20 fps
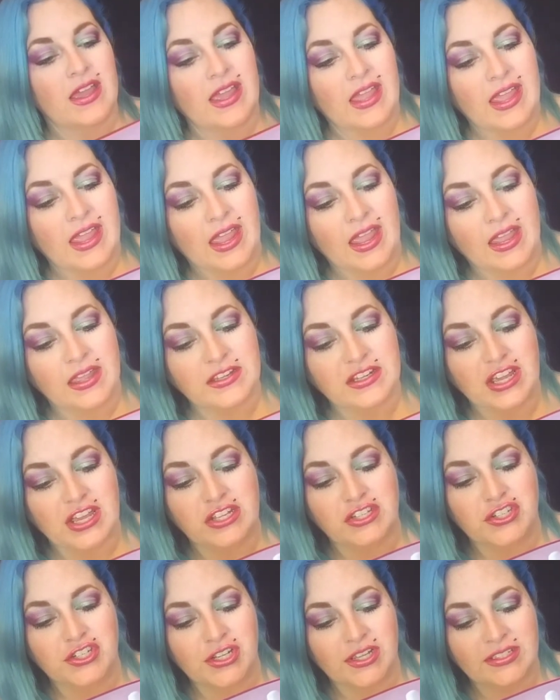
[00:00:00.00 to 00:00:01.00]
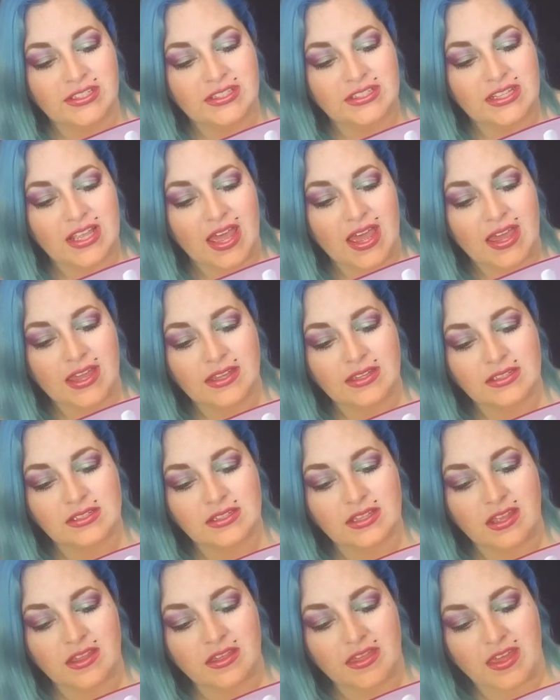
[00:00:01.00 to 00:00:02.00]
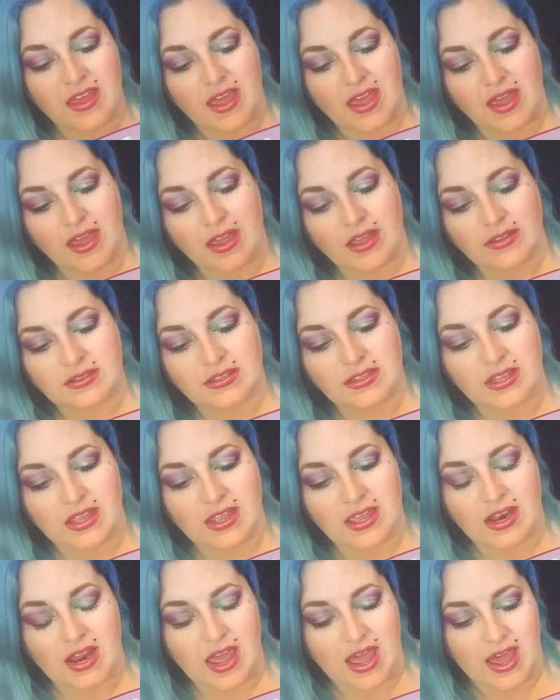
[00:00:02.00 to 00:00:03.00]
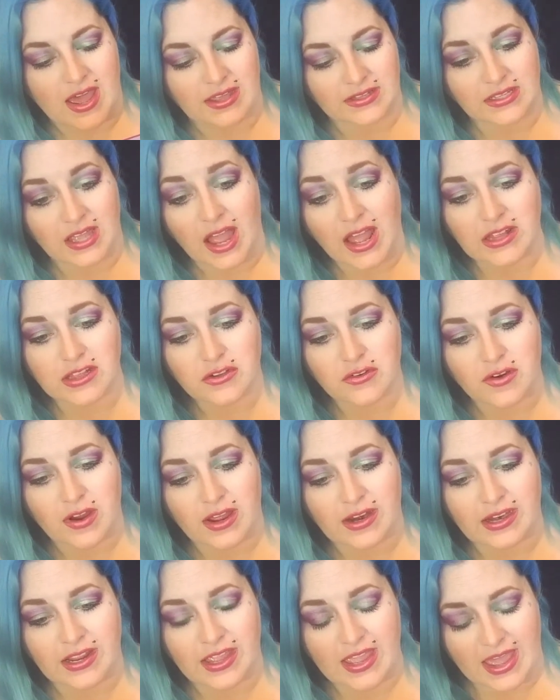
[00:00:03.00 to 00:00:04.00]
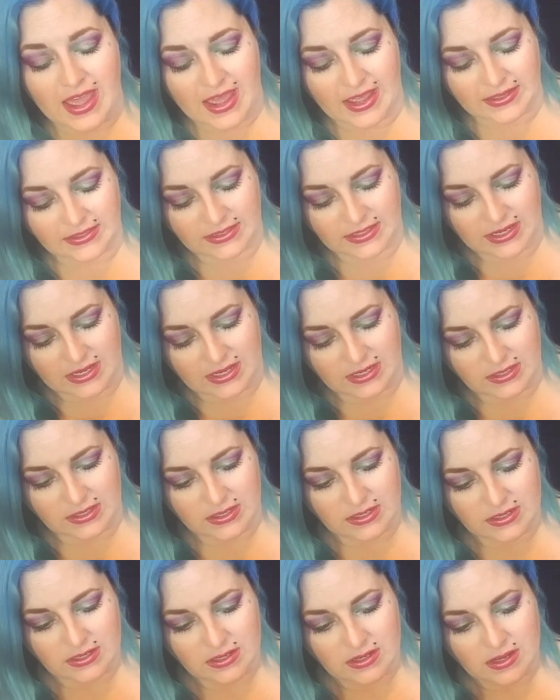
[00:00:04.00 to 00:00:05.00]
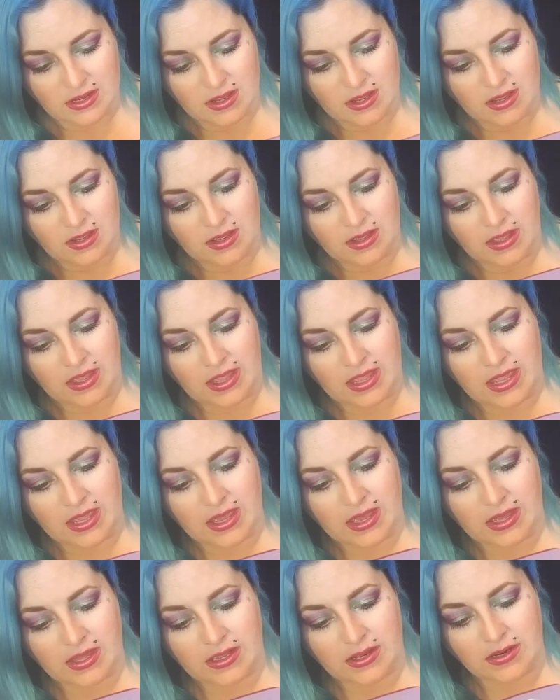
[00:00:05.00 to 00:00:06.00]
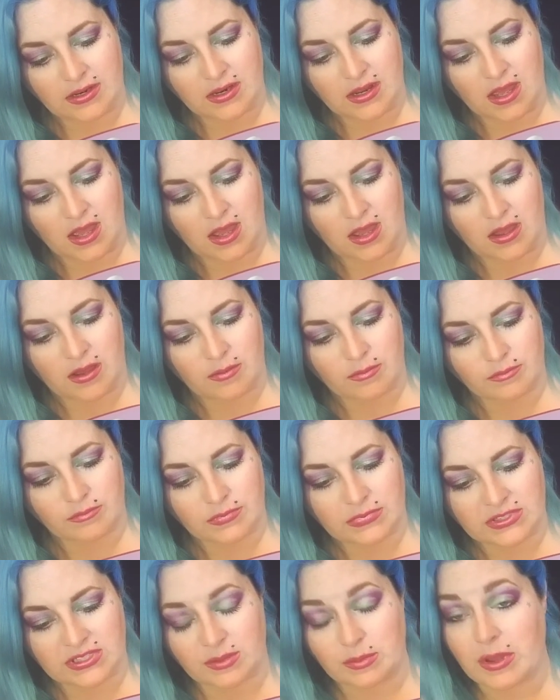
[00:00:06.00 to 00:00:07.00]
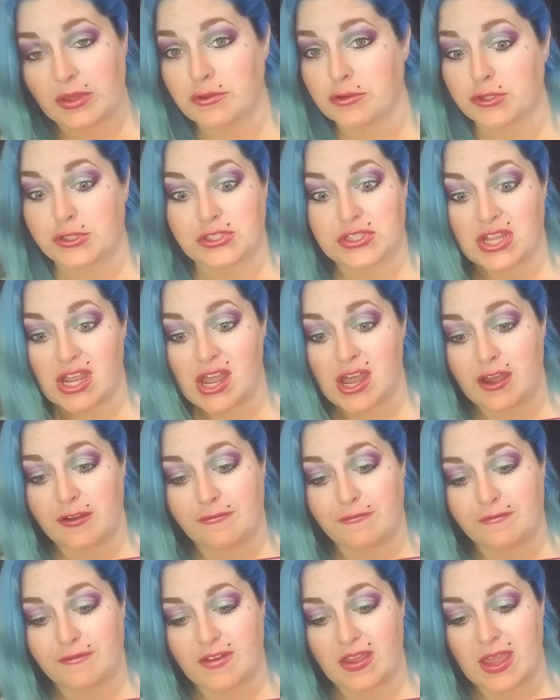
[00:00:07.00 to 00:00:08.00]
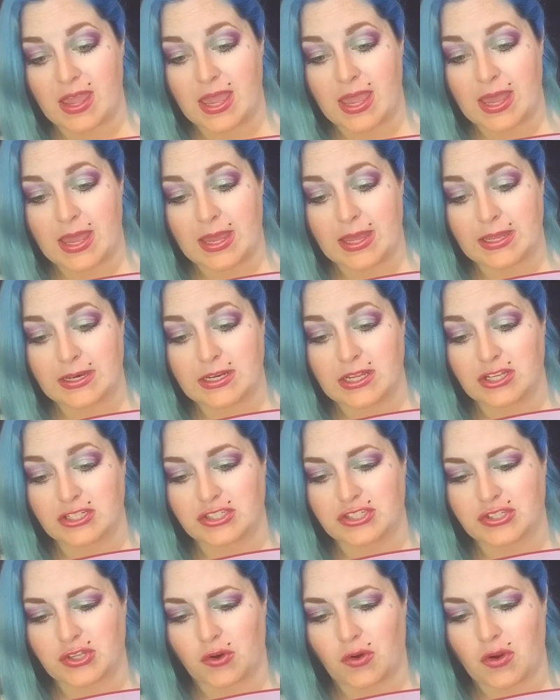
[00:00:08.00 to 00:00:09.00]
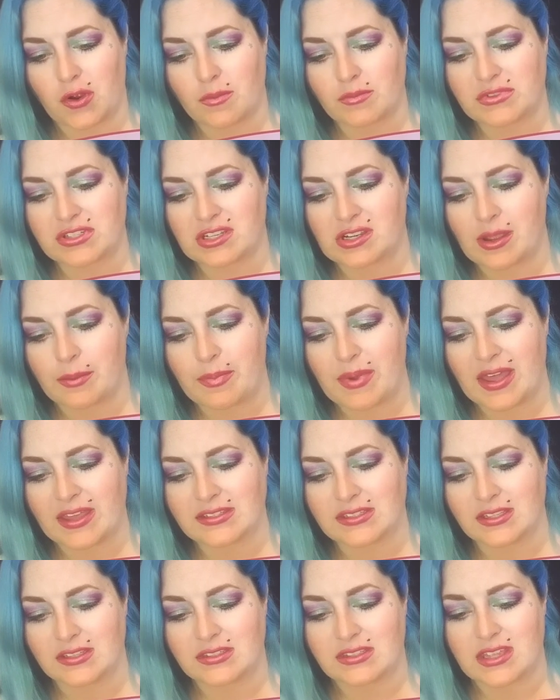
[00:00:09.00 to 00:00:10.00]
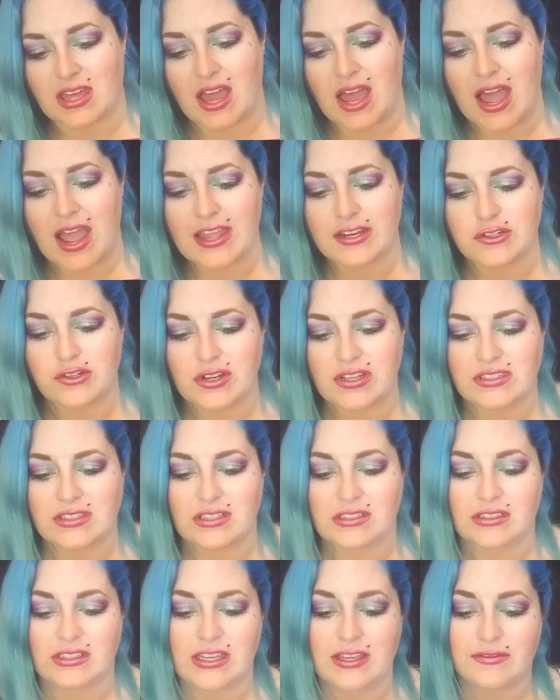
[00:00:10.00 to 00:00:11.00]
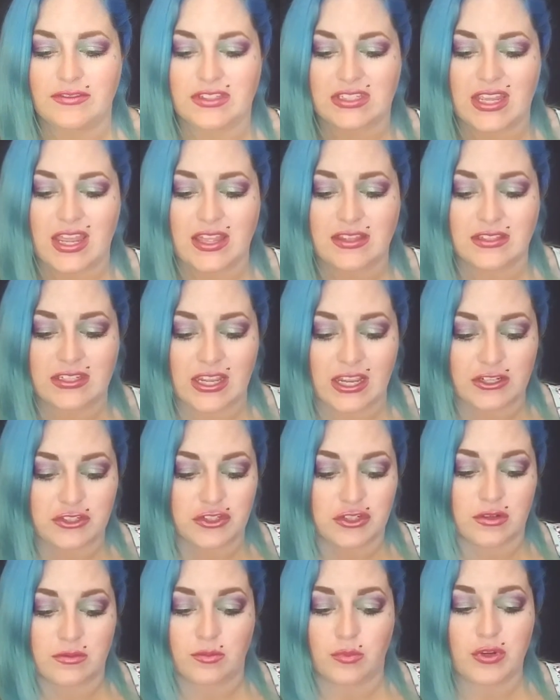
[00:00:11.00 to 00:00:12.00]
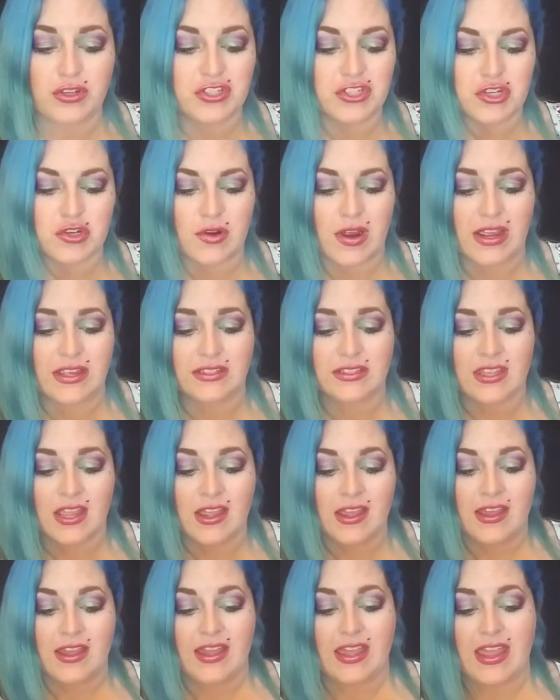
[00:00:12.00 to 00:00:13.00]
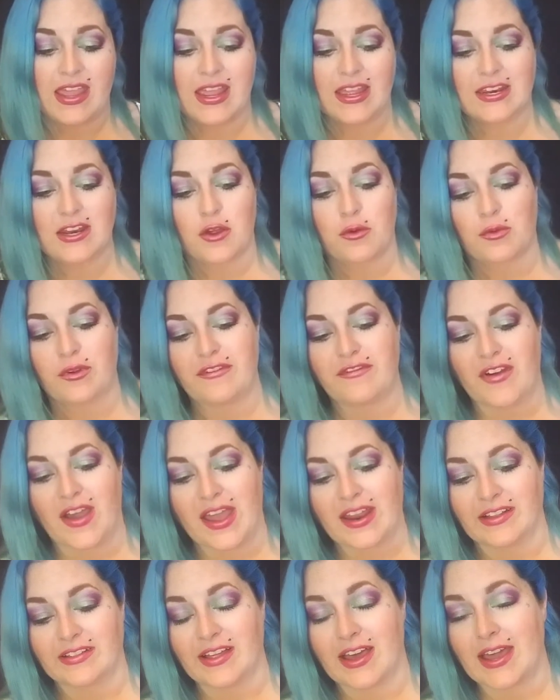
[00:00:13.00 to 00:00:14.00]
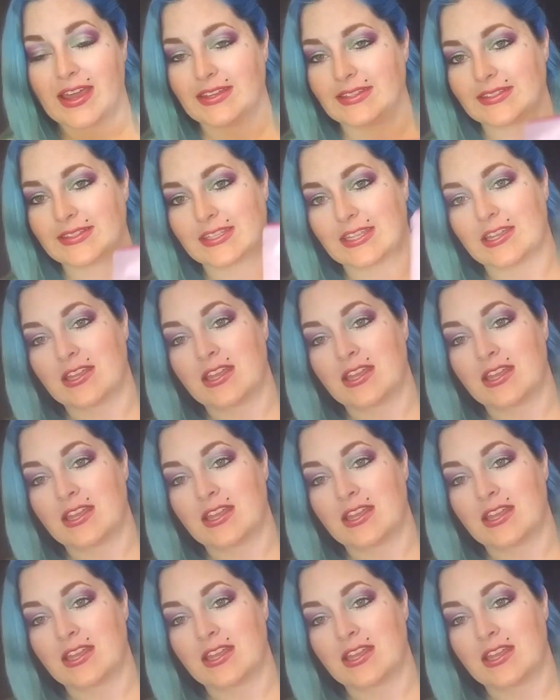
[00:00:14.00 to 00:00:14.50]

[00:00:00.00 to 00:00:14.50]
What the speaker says: and it just says that it has hyaluronic acid, and some other stuff, and a serum type essence that hydrates and leaves skin texture moisturized and revitalized.